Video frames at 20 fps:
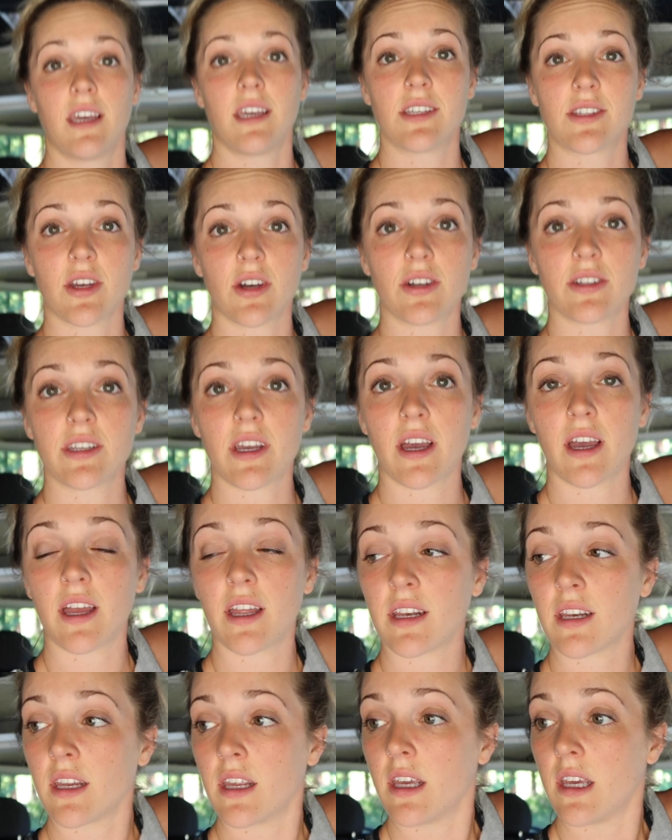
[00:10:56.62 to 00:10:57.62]
is all
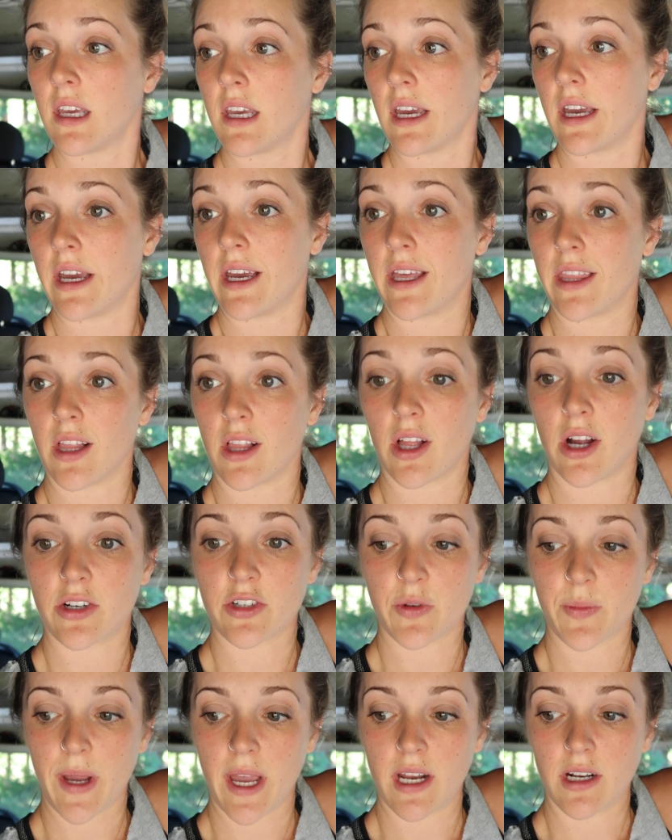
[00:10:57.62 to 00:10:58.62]
done and the
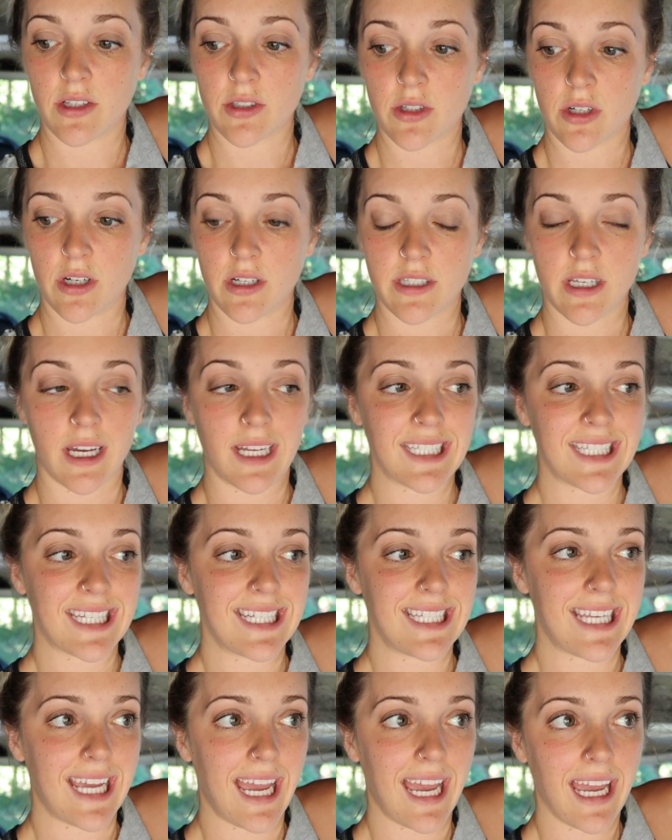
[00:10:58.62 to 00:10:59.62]
larger panels are all done.
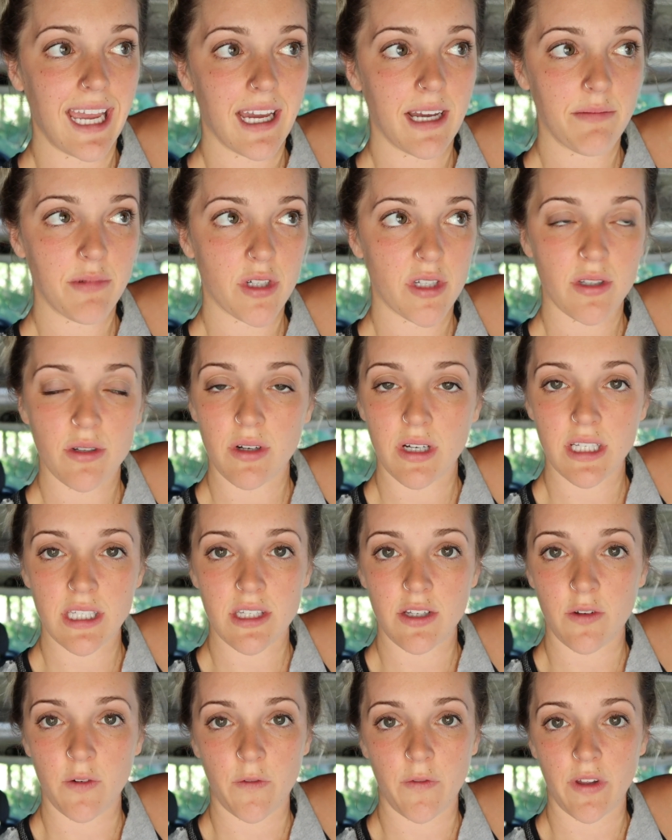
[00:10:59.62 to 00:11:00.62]
Today, I'm just going
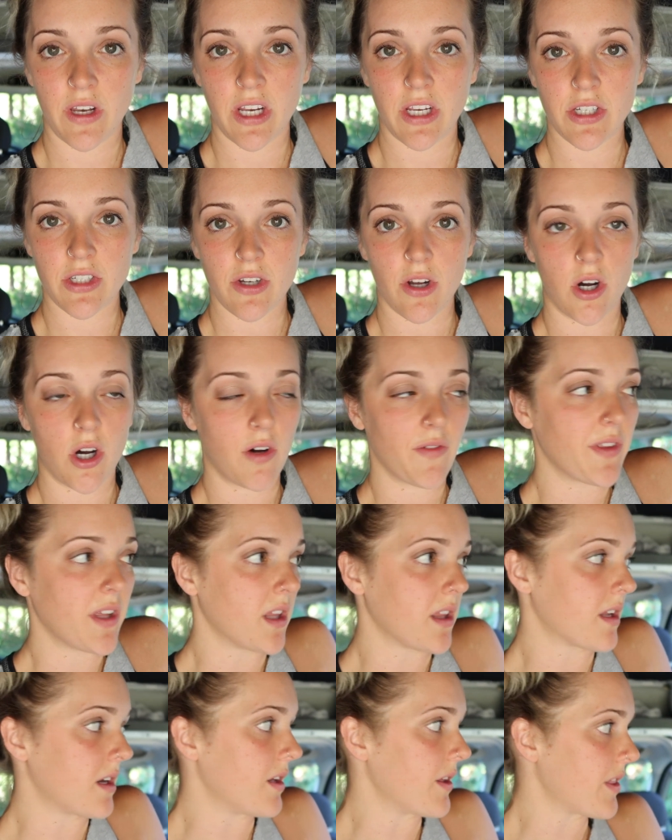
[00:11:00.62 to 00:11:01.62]
to finish all of the
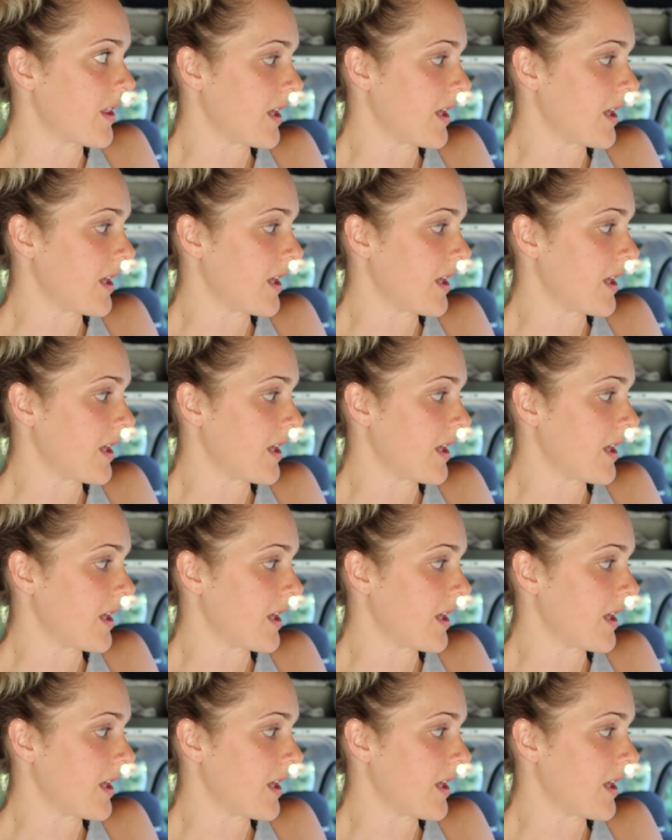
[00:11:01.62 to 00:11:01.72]
little